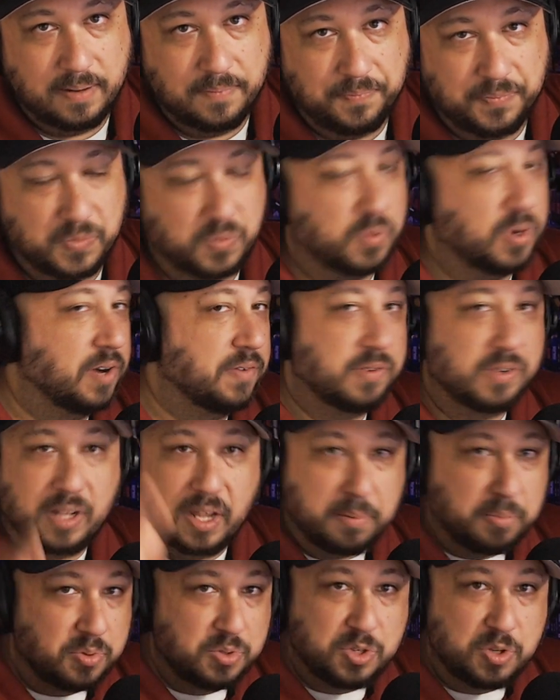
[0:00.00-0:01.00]
Whatever
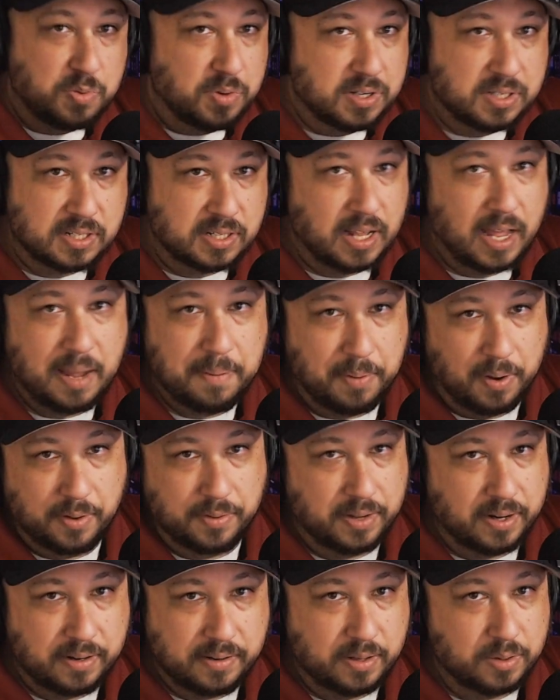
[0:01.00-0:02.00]
labels you want to slap on
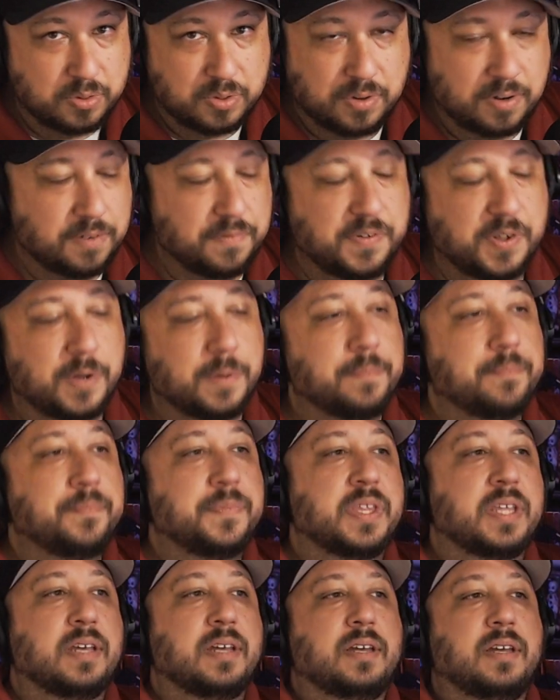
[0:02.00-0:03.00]
there, those are a few.
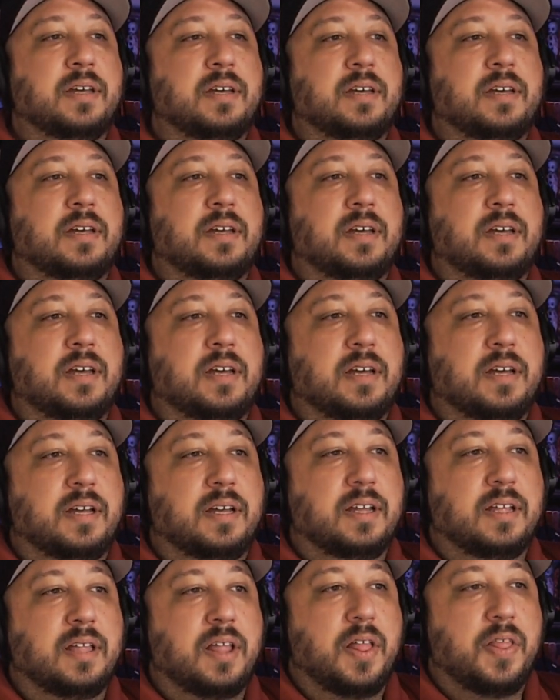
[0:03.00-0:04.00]

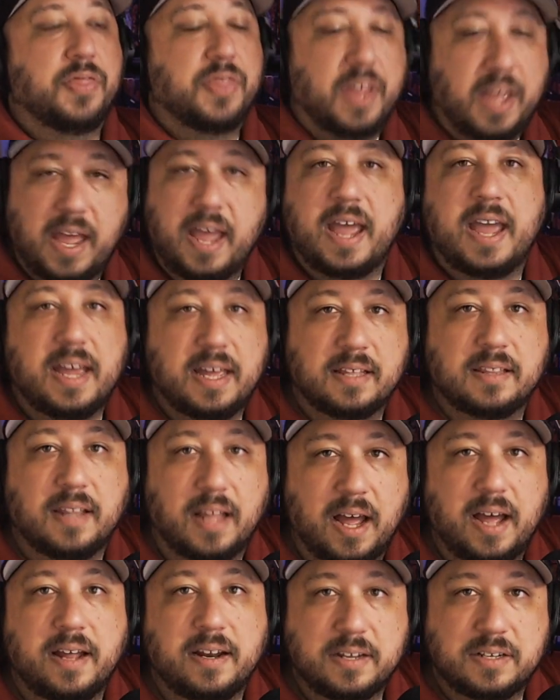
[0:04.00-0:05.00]
The
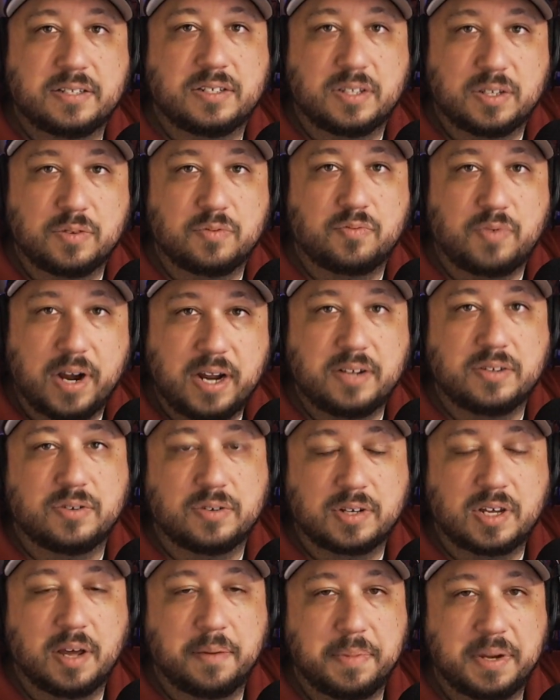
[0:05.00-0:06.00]
headline is the rates are
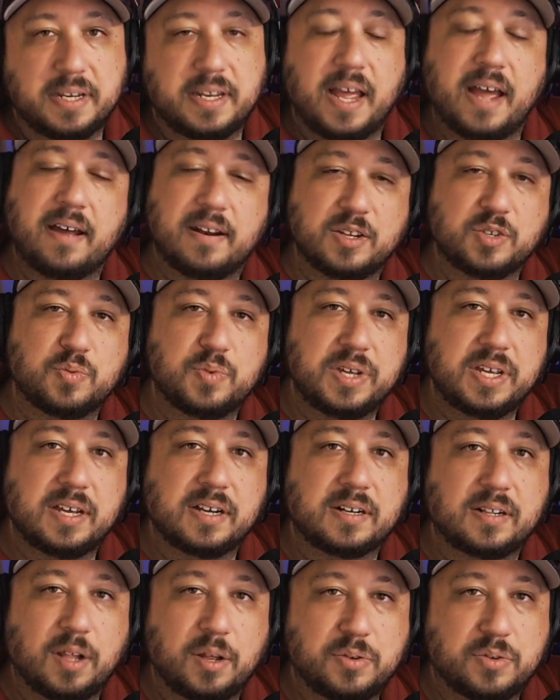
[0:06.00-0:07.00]
coming down as we get
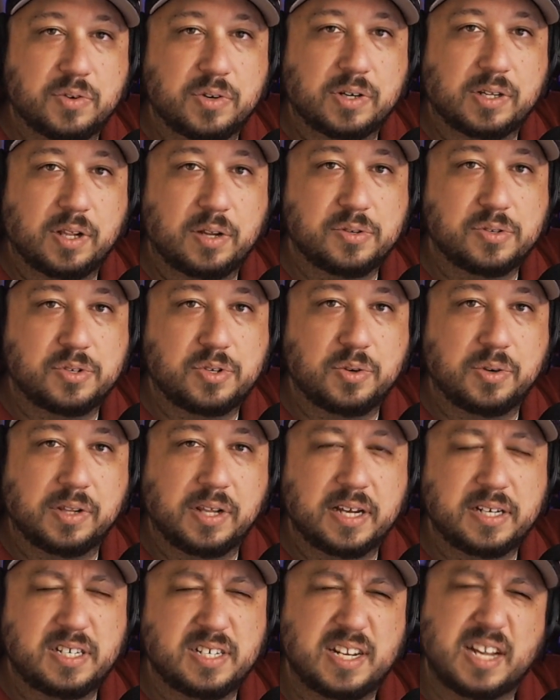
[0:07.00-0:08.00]
closer and closer to
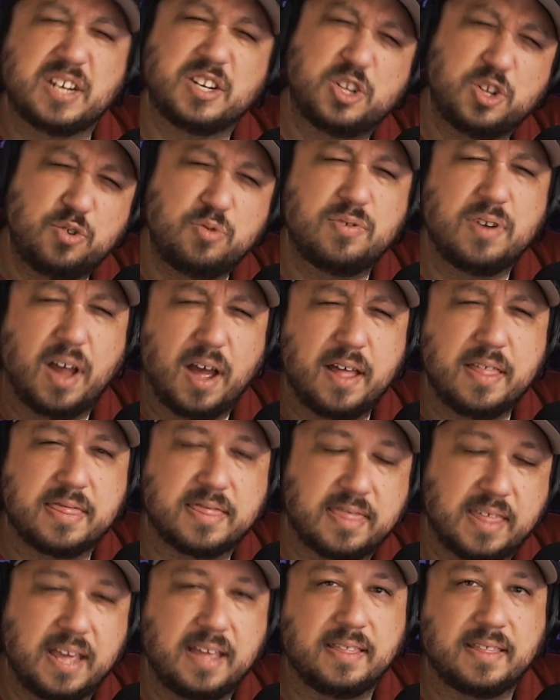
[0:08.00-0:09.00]
election day. Do you not
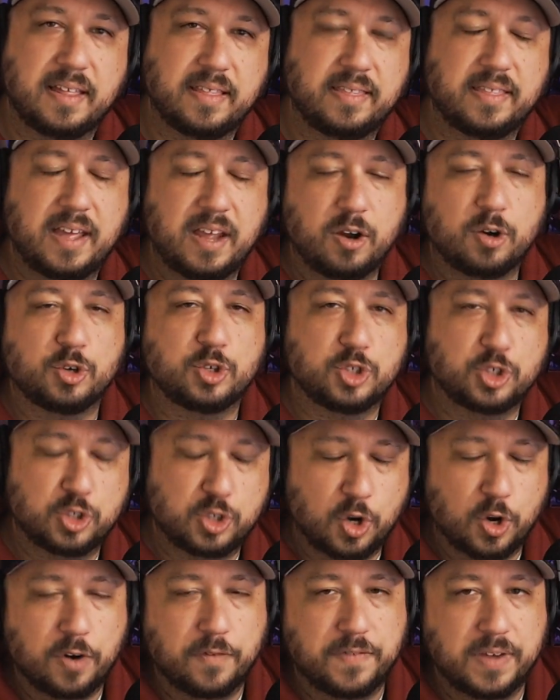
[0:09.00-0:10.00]
think that they are
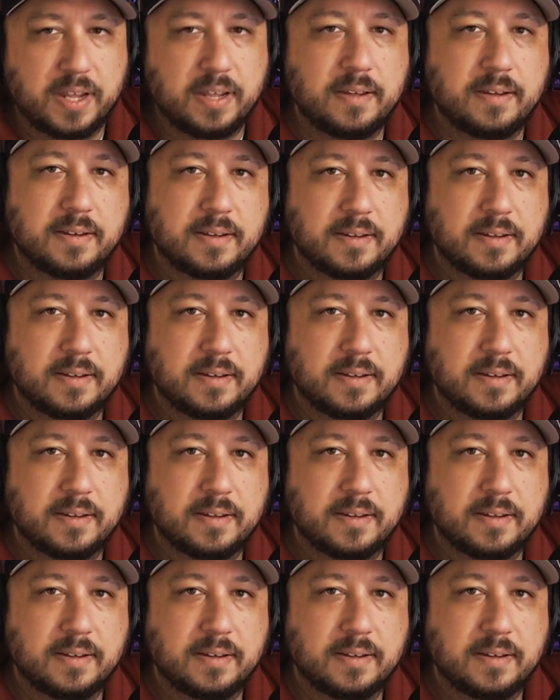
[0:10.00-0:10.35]
serving